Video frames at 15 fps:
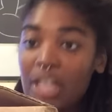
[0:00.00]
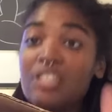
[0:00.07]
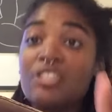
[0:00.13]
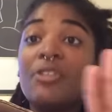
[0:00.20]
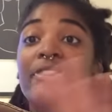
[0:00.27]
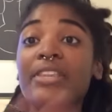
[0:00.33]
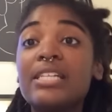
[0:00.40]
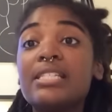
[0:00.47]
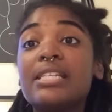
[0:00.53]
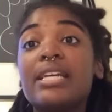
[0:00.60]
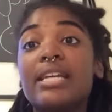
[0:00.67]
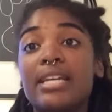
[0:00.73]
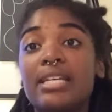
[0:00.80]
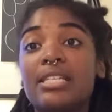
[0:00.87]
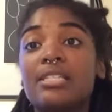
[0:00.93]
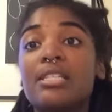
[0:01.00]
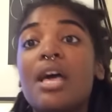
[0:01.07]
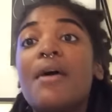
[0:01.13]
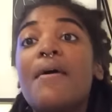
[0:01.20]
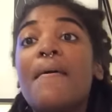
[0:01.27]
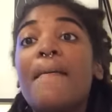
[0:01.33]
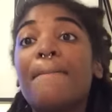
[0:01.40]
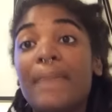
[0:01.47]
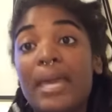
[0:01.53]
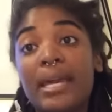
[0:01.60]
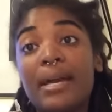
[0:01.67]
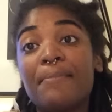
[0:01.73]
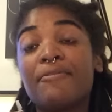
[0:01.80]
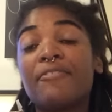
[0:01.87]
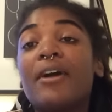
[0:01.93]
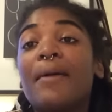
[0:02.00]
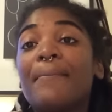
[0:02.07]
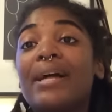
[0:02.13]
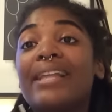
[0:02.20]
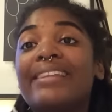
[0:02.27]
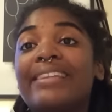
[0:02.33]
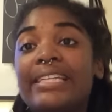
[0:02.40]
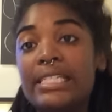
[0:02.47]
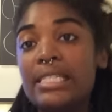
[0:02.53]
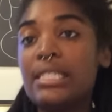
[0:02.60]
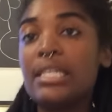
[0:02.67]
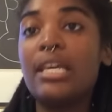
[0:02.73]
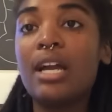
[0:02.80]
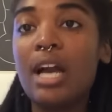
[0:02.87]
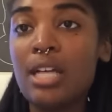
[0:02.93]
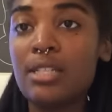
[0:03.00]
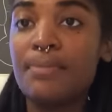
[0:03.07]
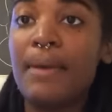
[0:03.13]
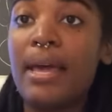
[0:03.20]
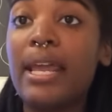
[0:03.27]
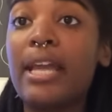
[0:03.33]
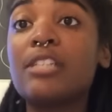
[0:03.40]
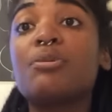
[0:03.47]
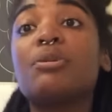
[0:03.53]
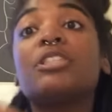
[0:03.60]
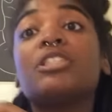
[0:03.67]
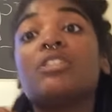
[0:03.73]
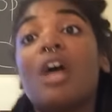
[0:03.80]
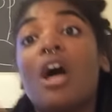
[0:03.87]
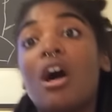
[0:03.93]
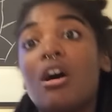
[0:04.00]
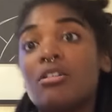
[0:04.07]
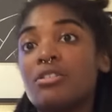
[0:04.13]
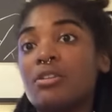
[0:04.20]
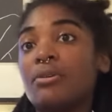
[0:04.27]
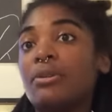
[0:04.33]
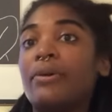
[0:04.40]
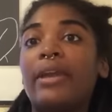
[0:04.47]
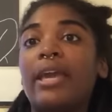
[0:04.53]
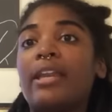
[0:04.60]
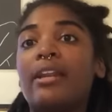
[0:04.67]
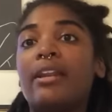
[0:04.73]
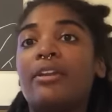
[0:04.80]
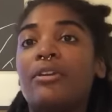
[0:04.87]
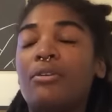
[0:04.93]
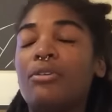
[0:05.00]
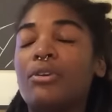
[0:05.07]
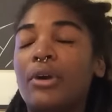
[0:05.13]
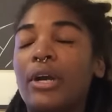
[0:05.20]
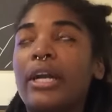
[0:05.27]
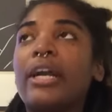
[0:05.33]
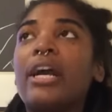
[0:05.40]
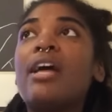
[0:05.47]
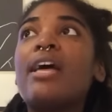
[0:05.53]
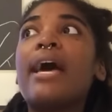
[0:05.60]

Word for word: So this is makeup from Lisi Cosmetics, which is also located in New York.